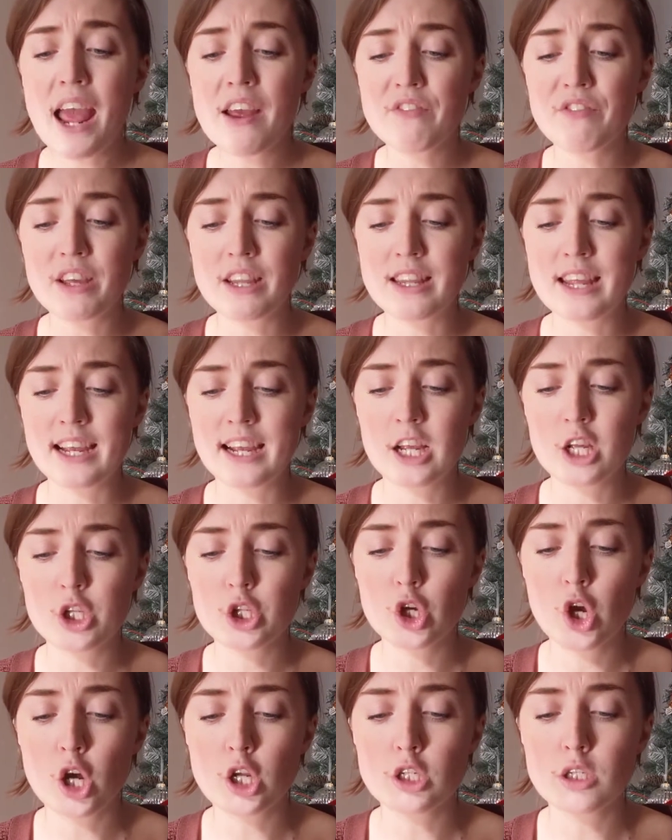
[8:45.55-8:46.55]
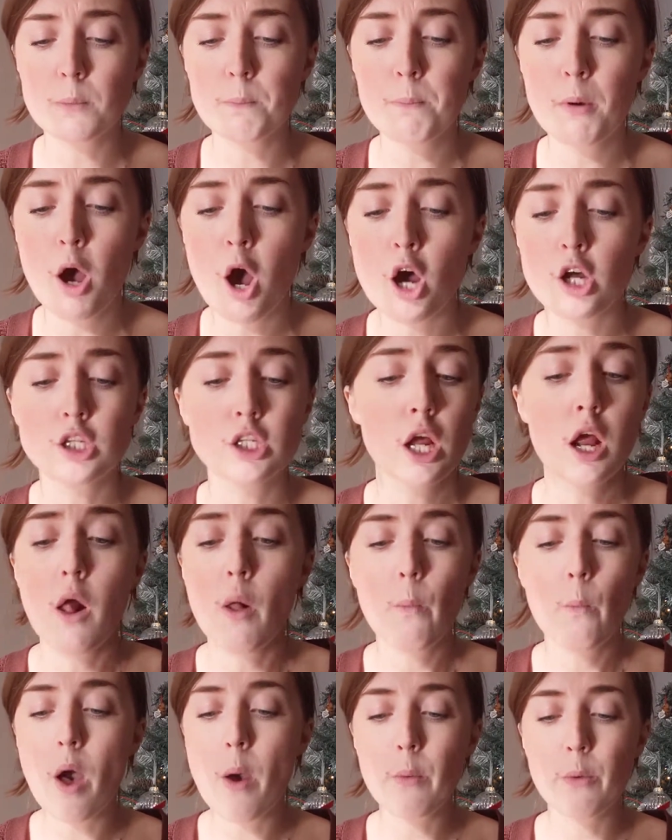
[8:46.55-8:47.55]
Everything has gone to pot.
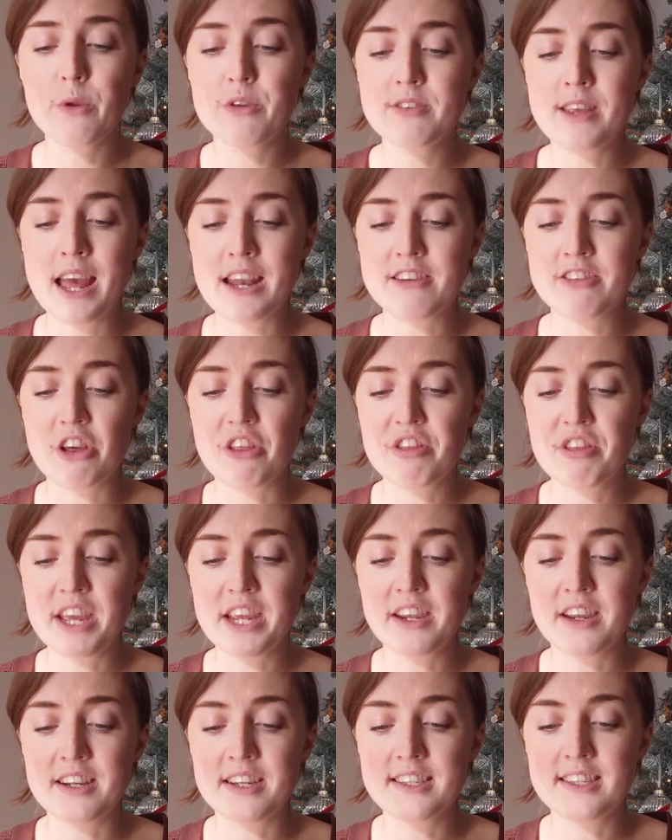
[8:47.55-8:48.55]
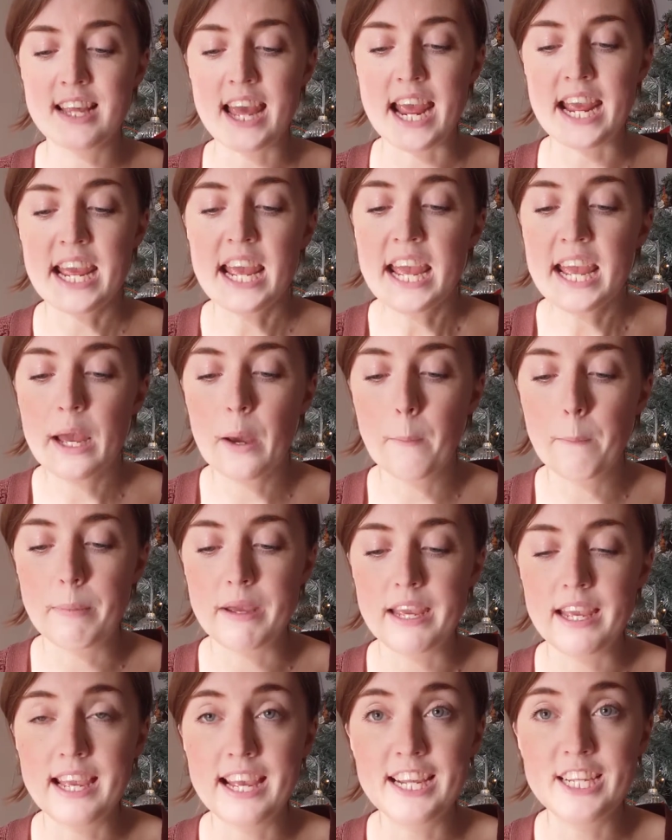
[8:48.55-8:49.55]
What will Santa think and say? He'll
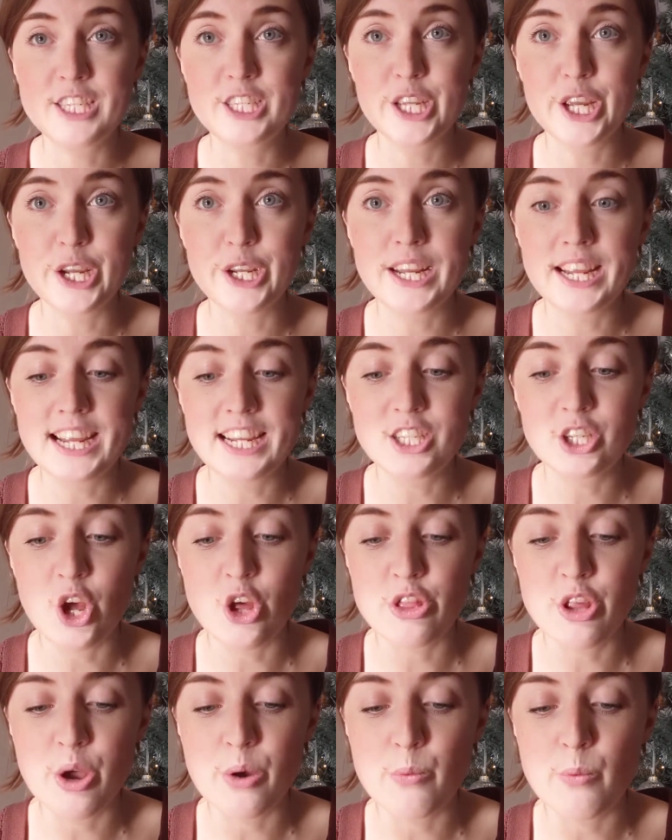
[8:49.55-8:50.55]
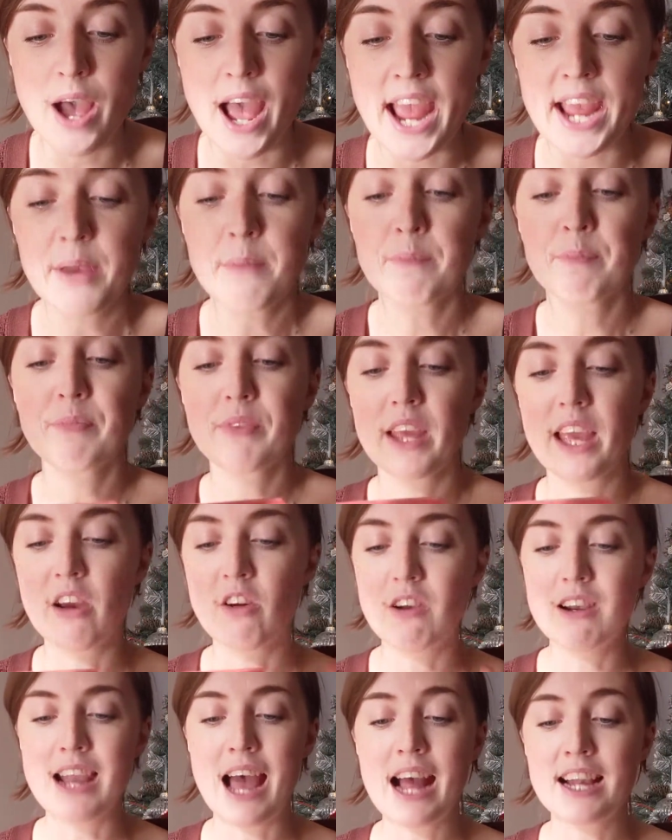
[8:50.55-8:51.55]
be here soon, he's on the way
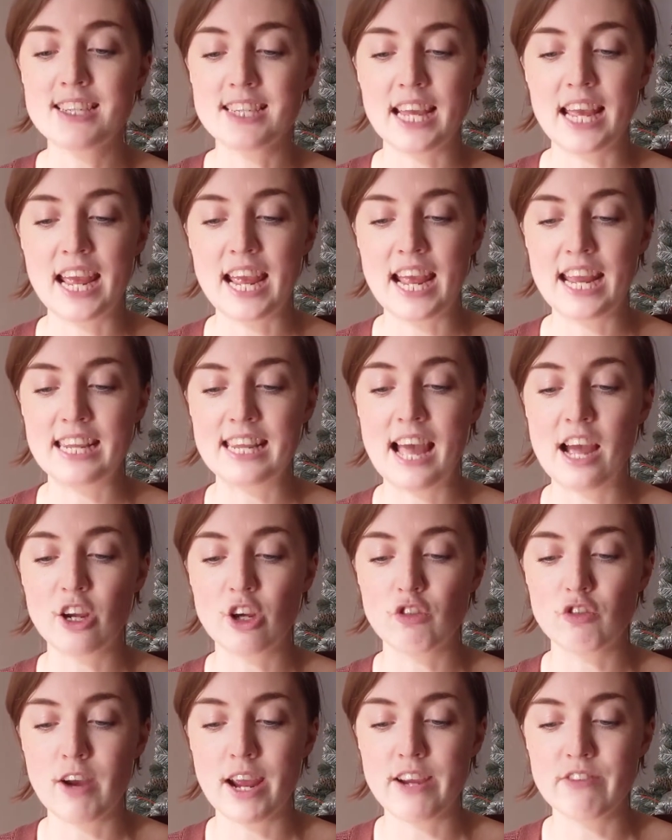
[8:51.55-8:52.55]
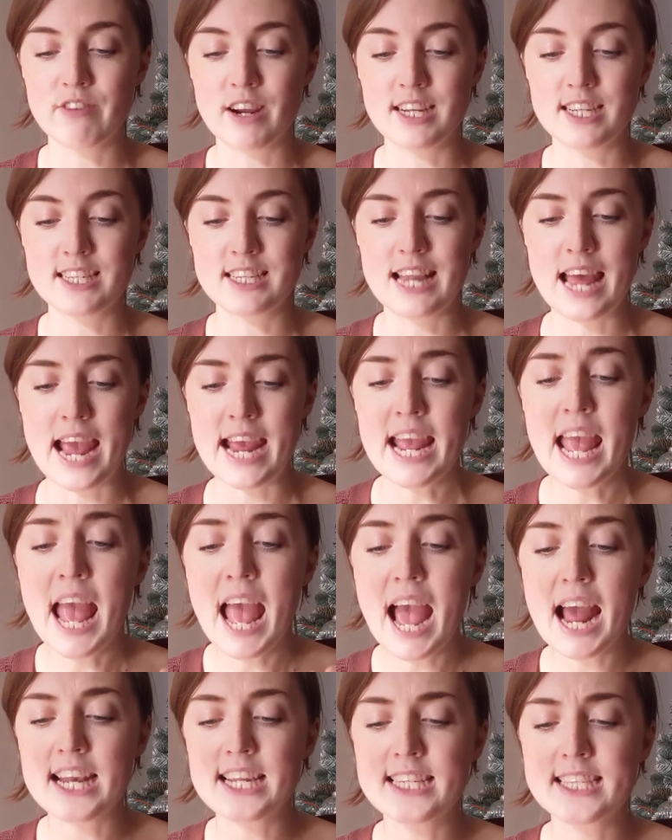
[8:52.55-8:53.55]
he'll land here in that great red sleigh
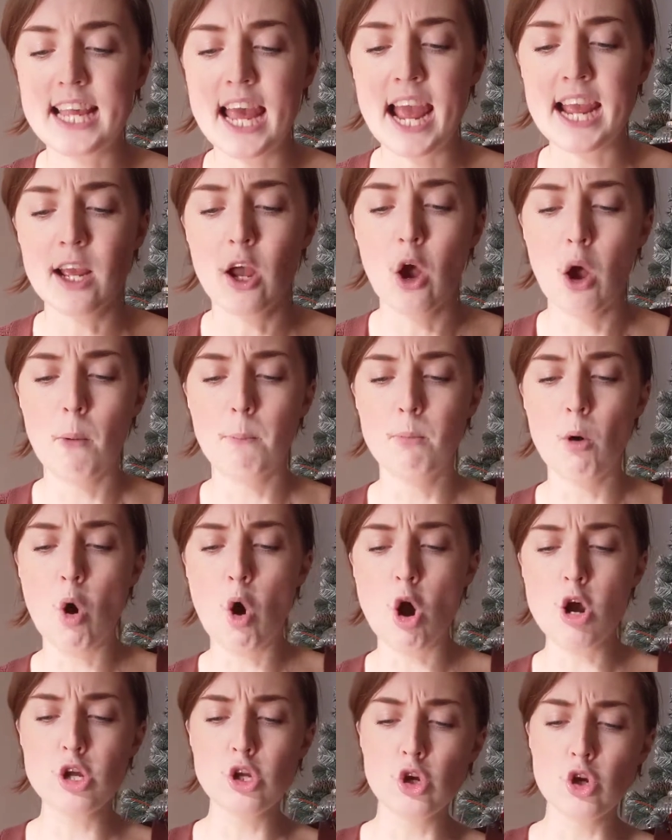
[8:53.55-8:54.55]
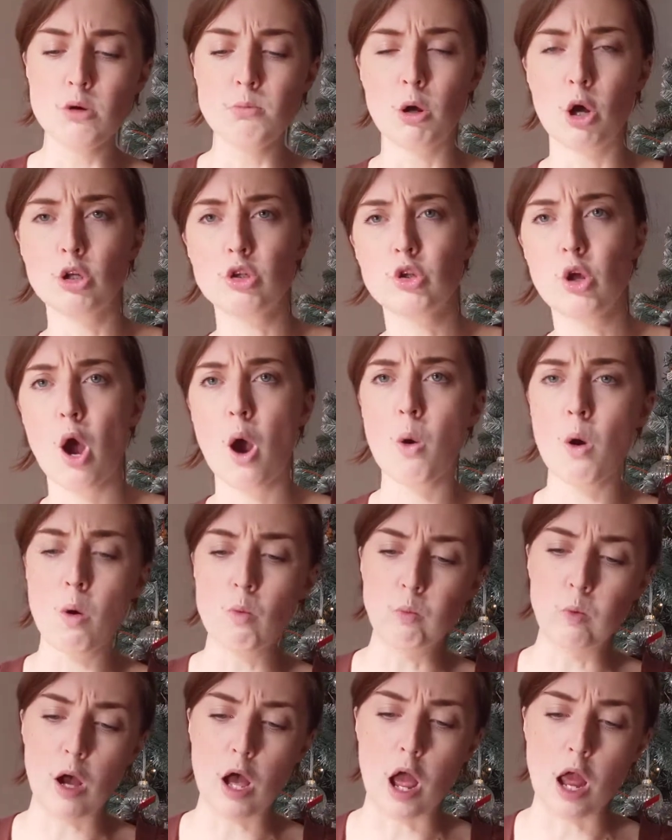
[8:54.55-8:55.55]
and say, Boy, you must go
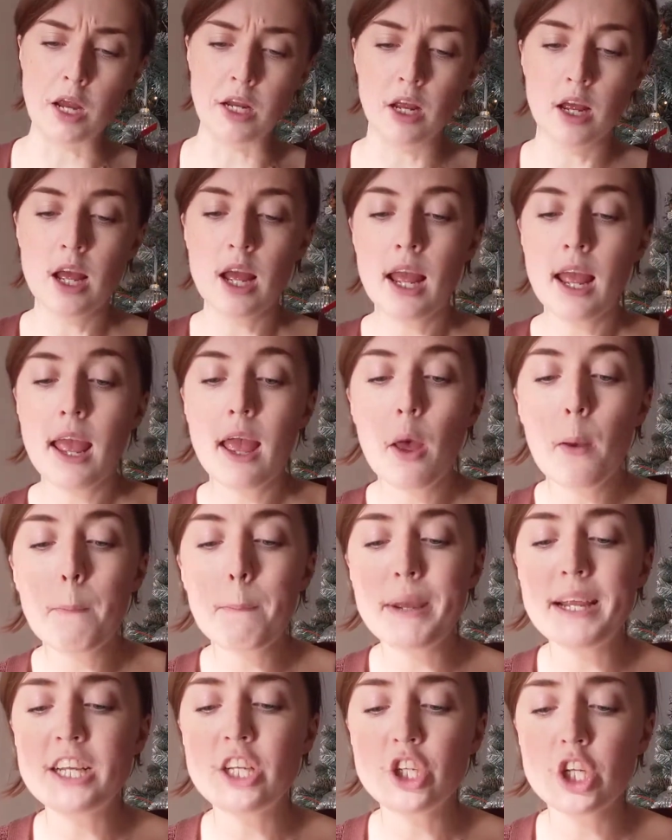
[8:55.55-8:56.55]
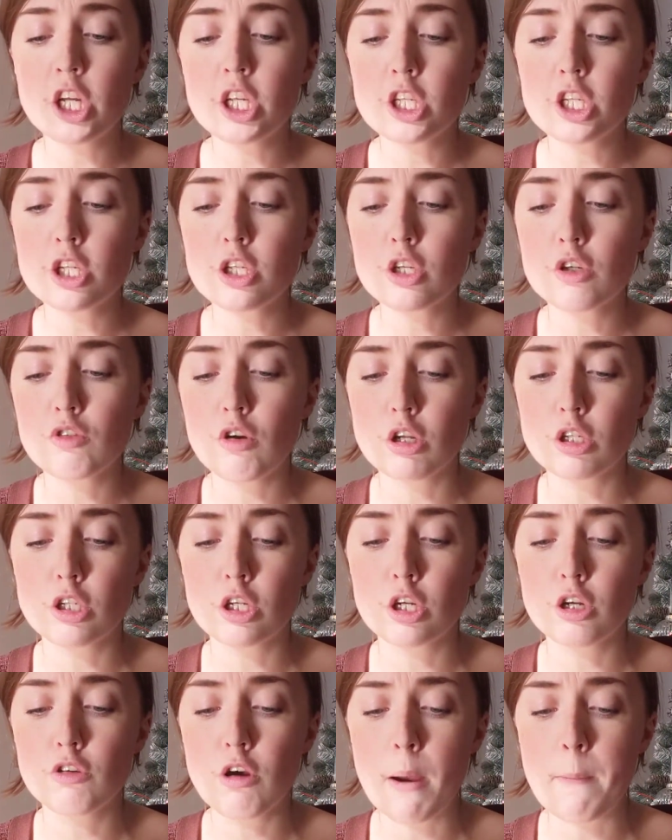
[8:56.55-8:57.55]
away. He'll be just as cross
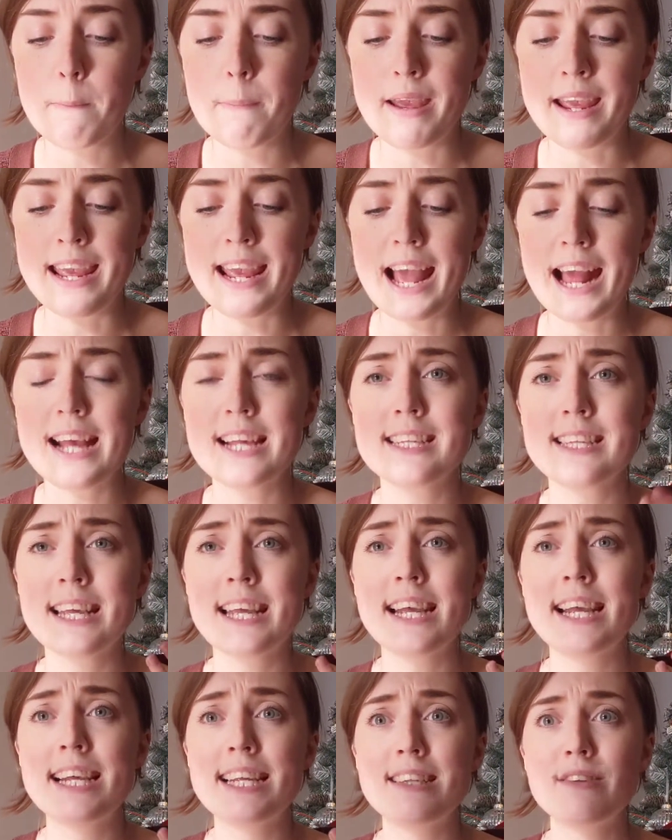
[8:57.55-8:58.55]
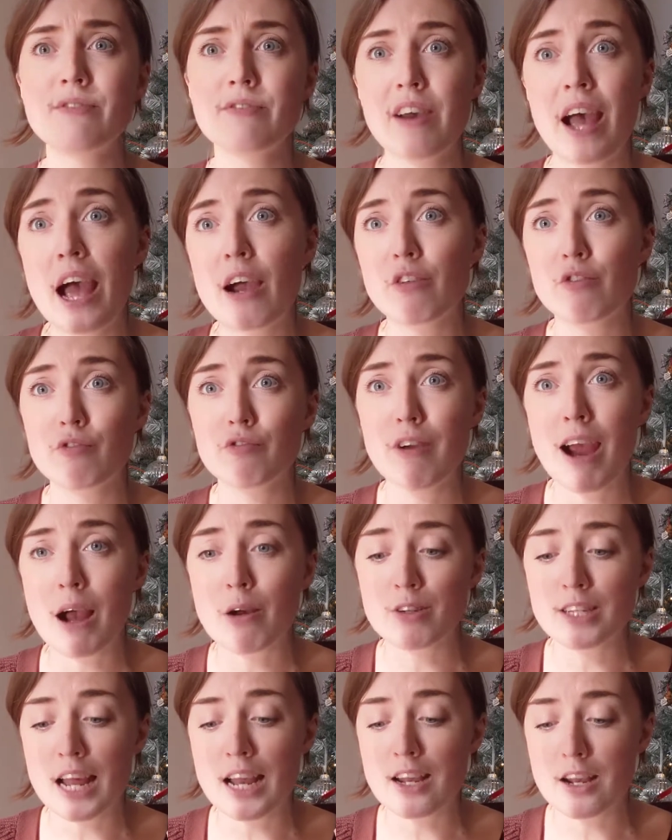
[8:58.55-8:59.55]
and grumpy as he is fat and
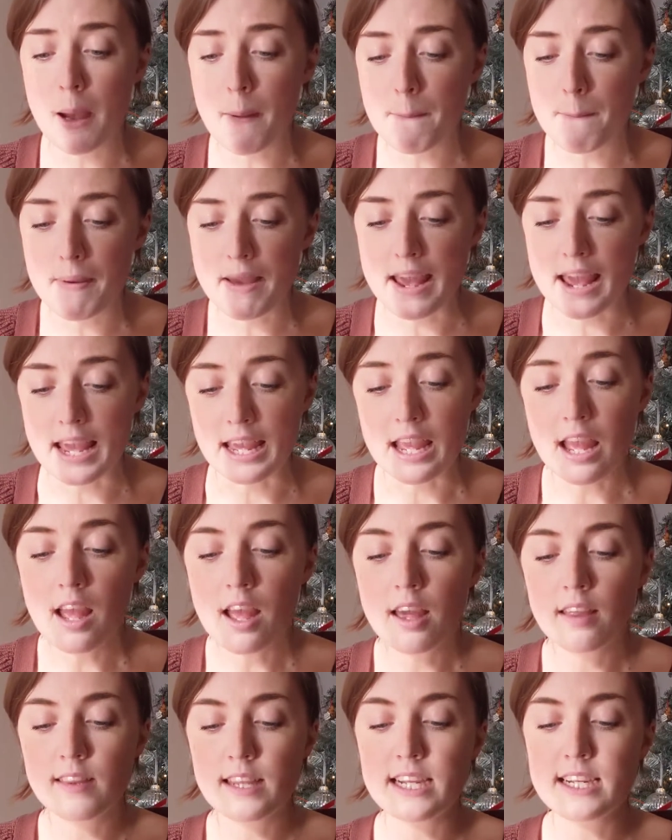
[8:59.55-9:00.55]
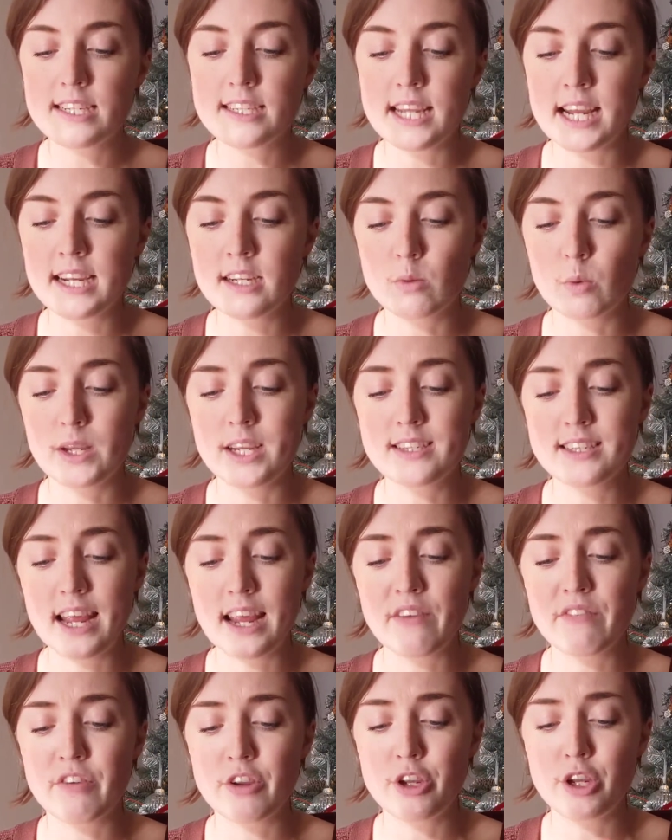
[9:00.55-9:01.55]
round and lumpy. These things we
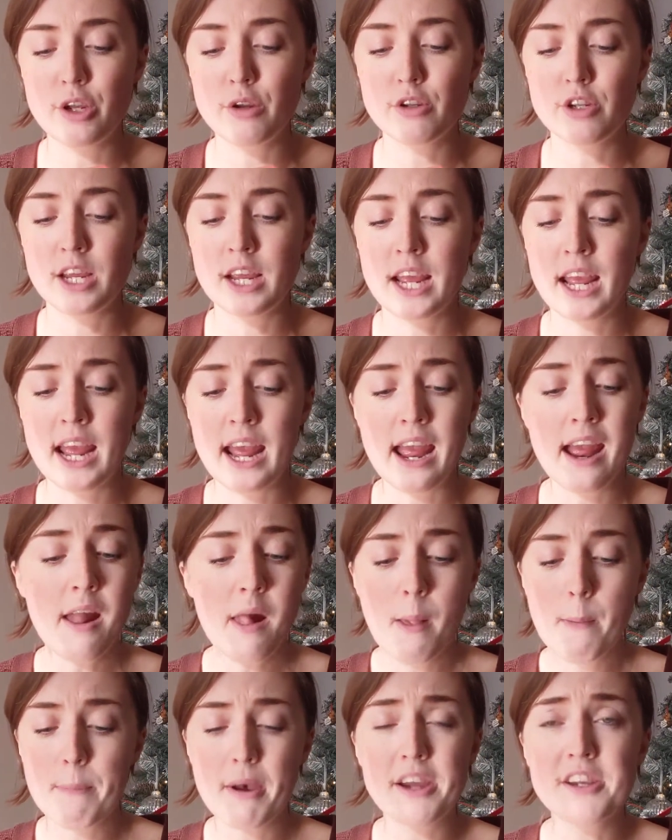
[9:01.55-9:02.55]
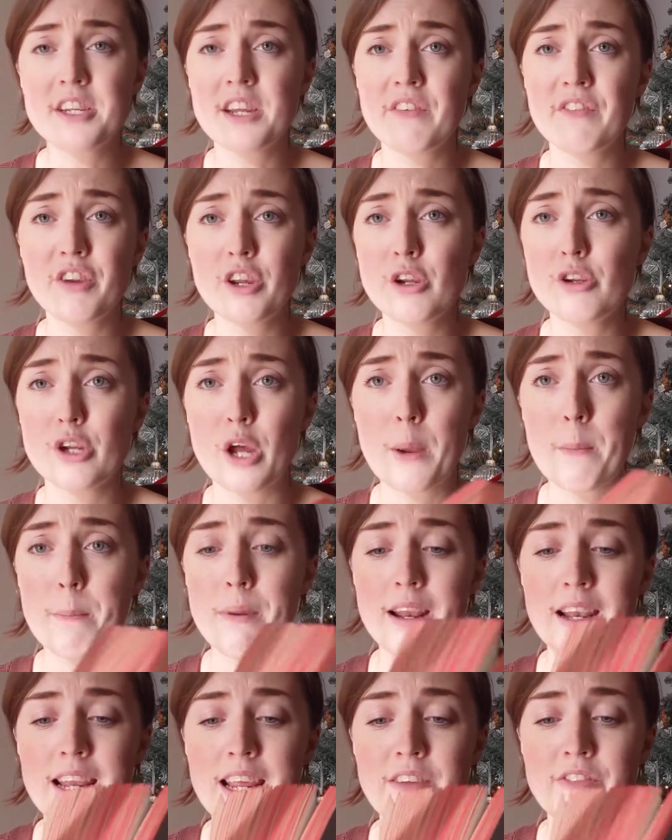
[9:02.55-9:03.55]
say for you to hear, but if you don't
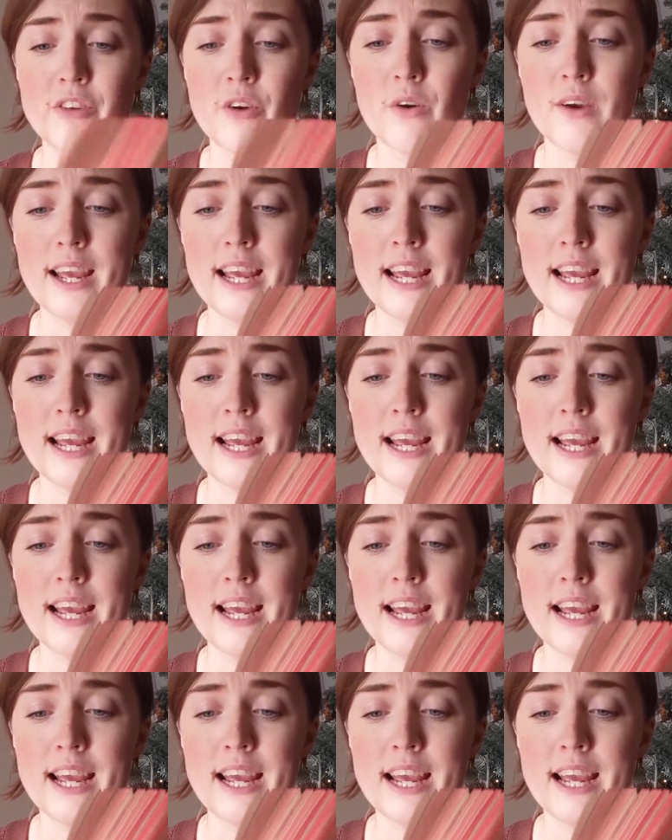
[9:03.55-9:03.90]
believe your